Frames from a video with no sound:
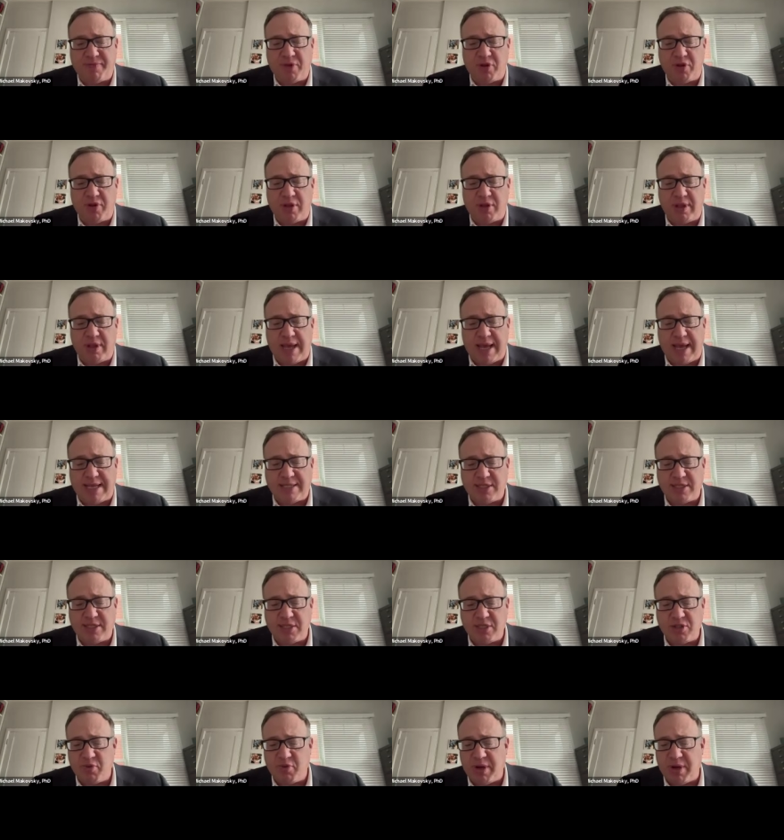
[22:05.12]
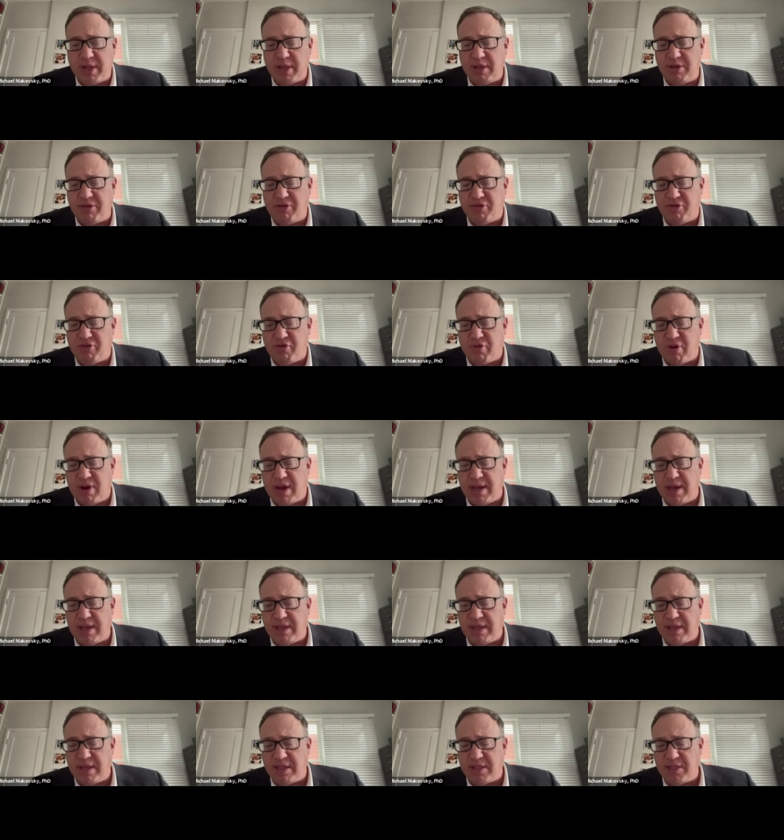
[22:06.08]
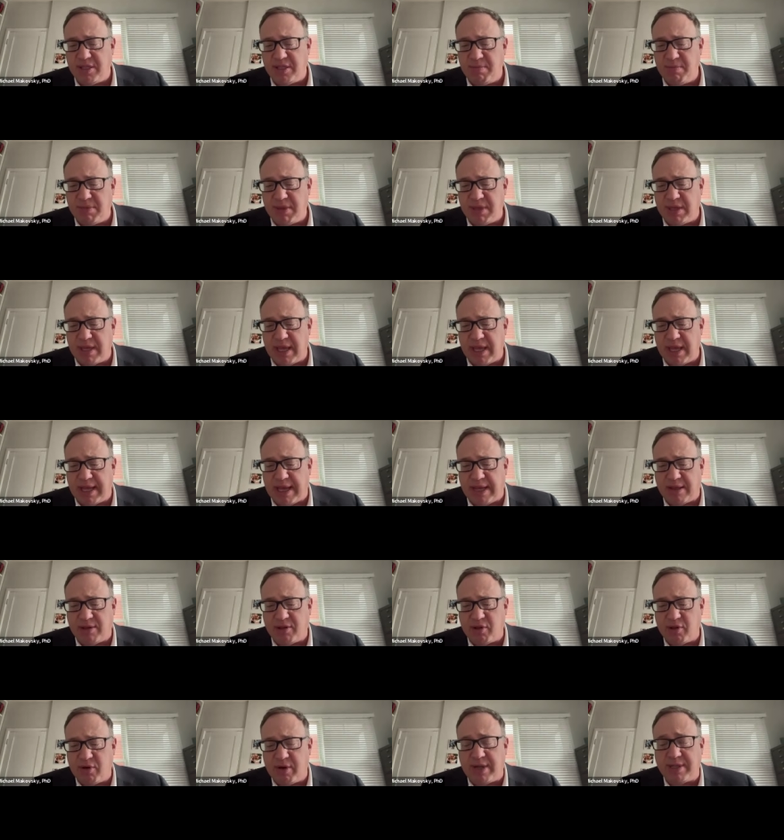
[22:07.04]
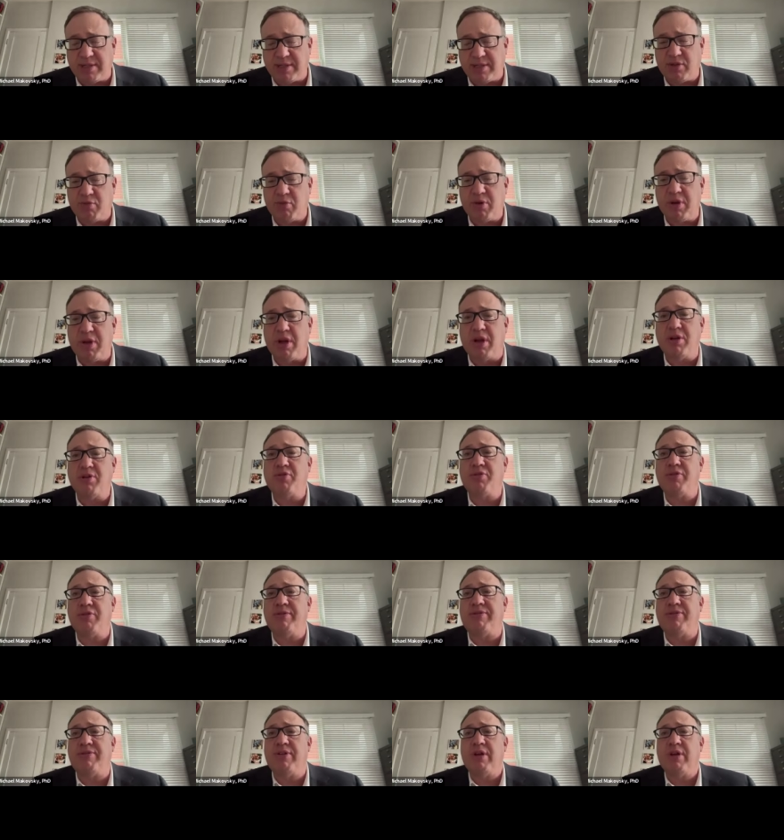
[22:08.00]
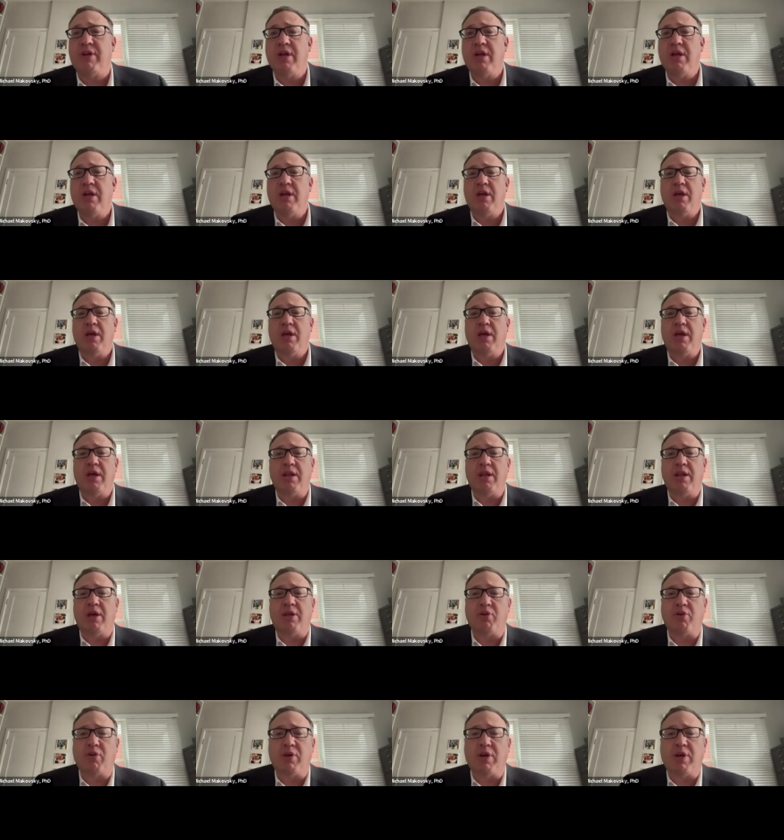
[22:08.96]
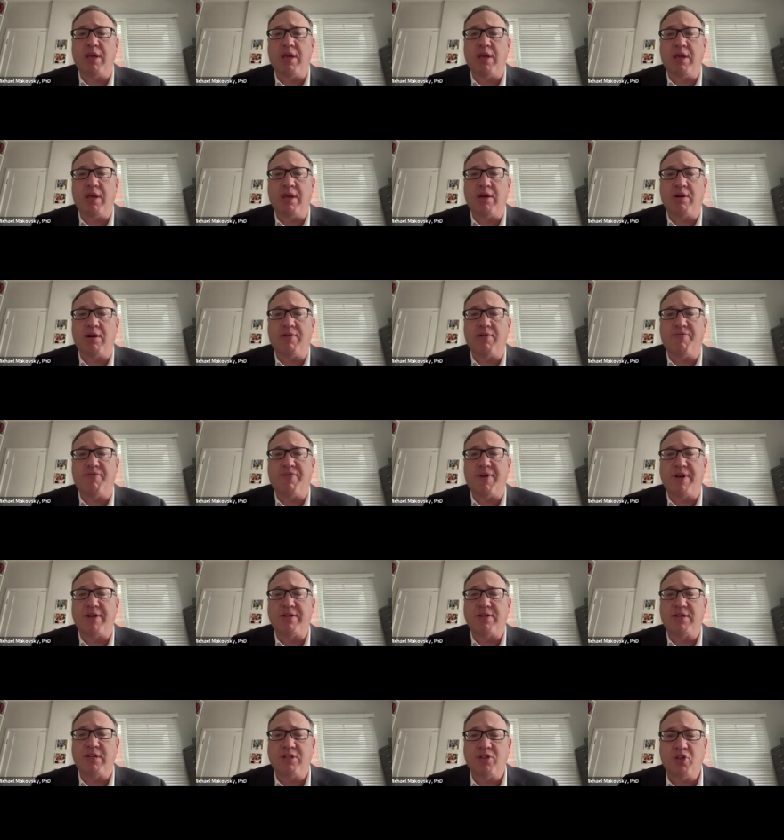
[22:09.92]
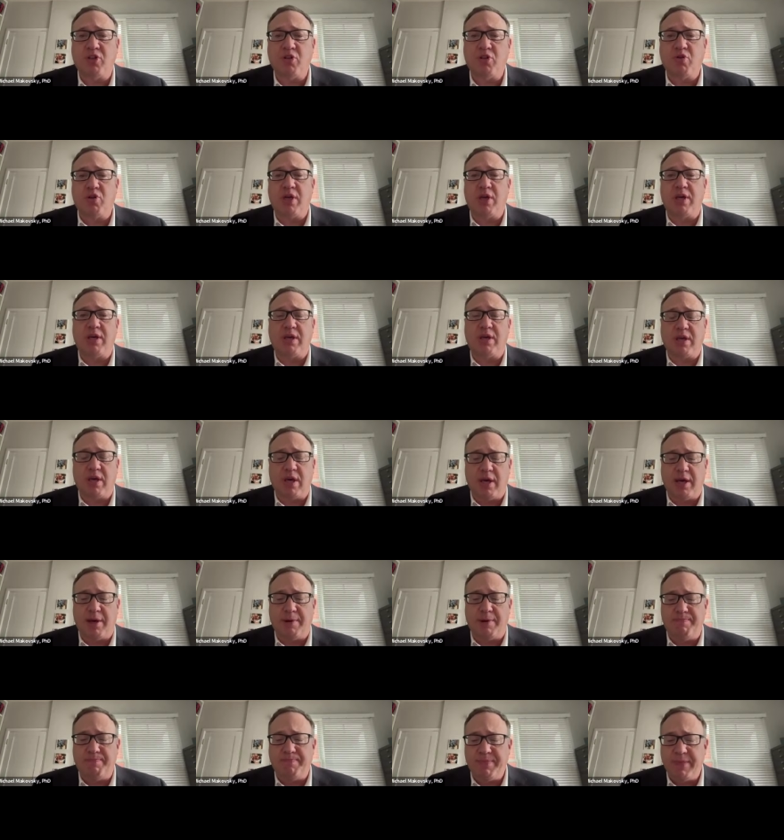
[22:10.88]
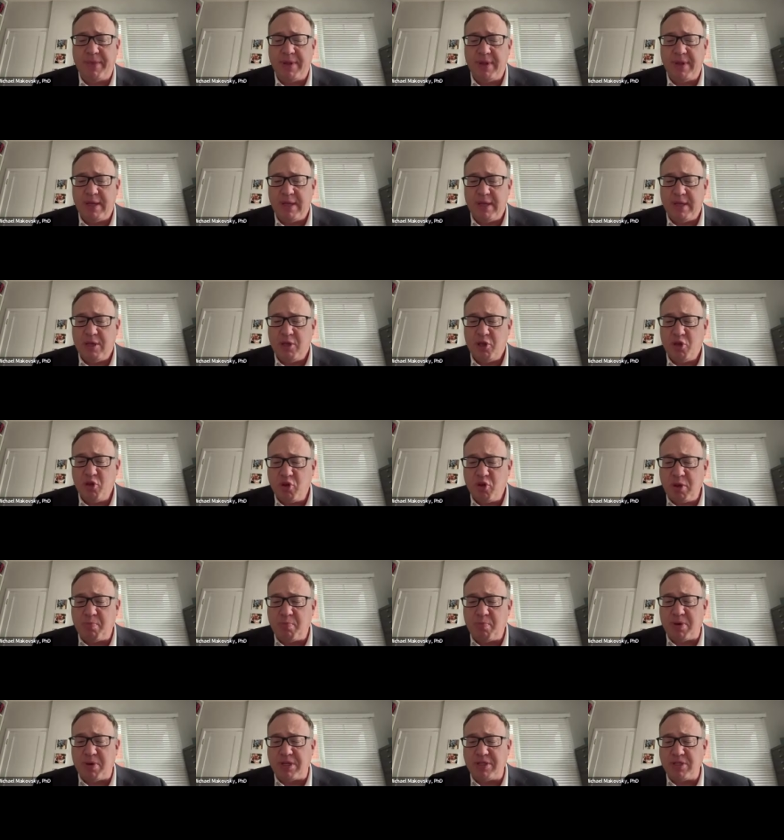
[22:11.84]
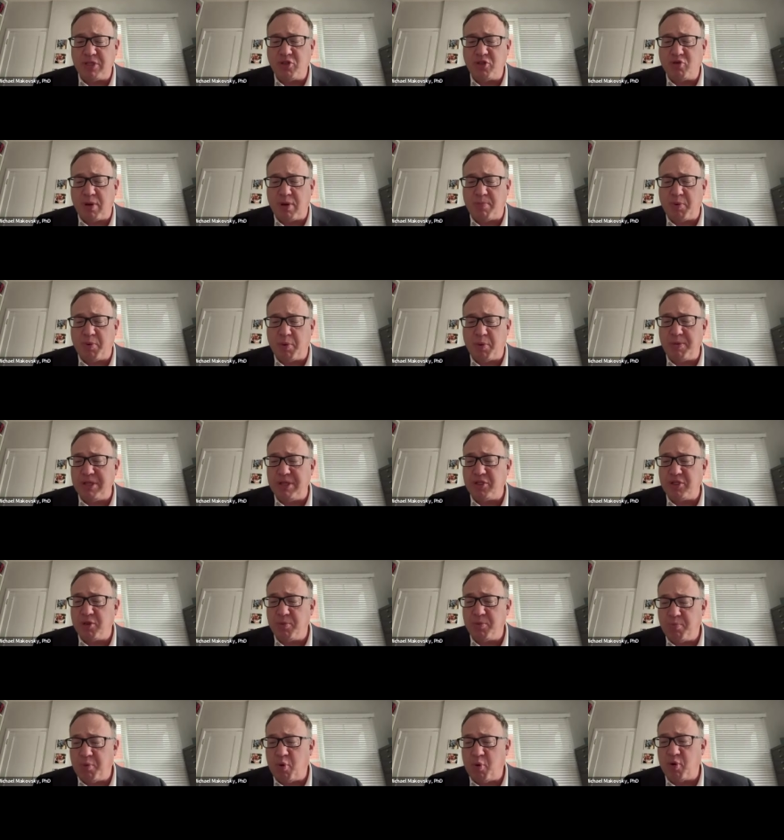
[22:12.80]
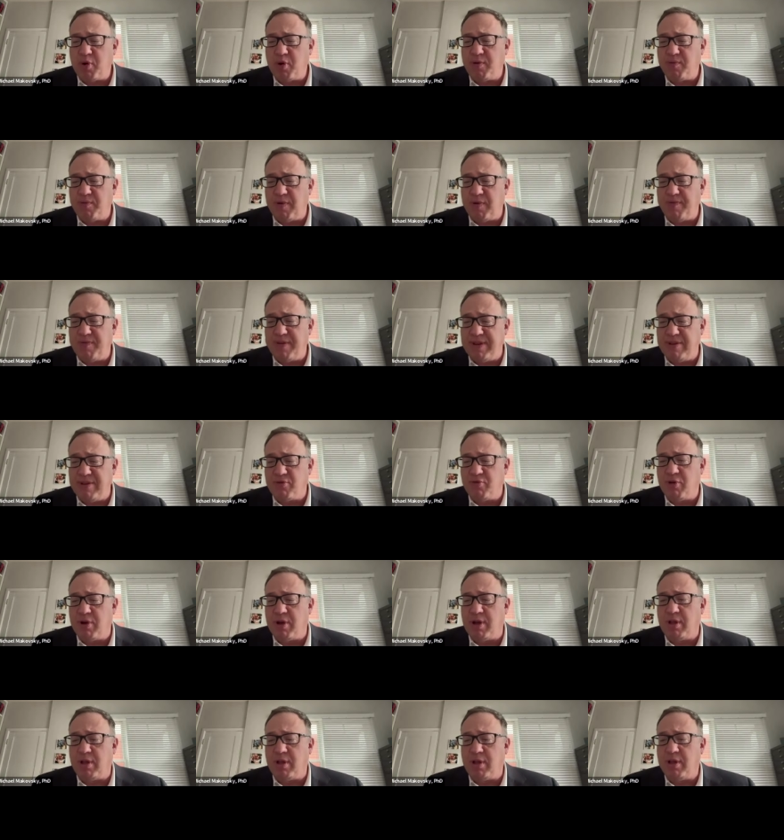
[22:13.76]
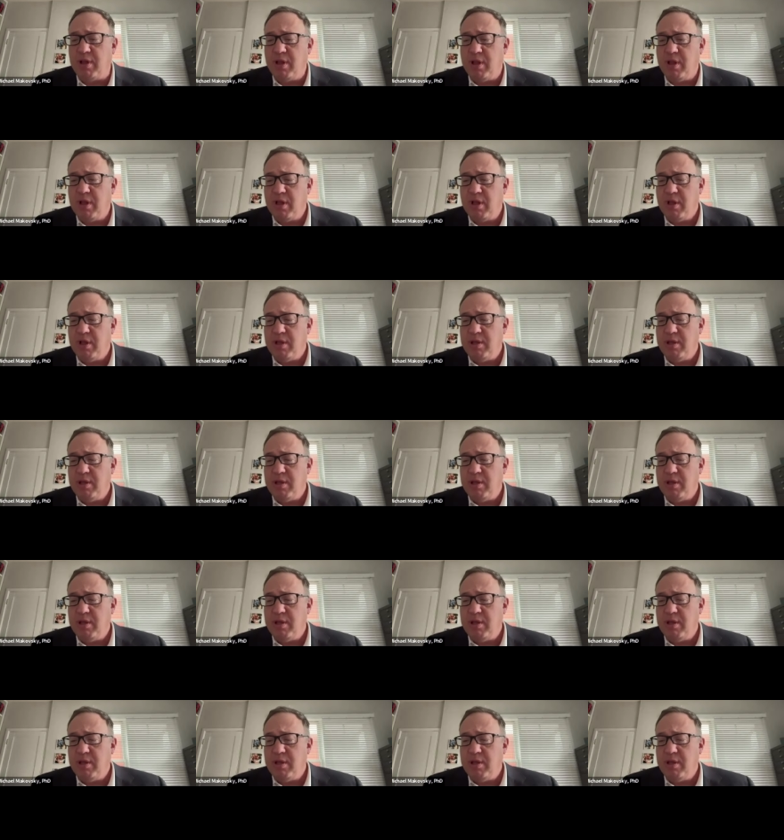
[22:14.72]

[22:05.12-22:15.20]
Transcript: after the last Israeli strike that seemed to take out their S-300s and other key air defense things. You think President Trump will be supportive of Israel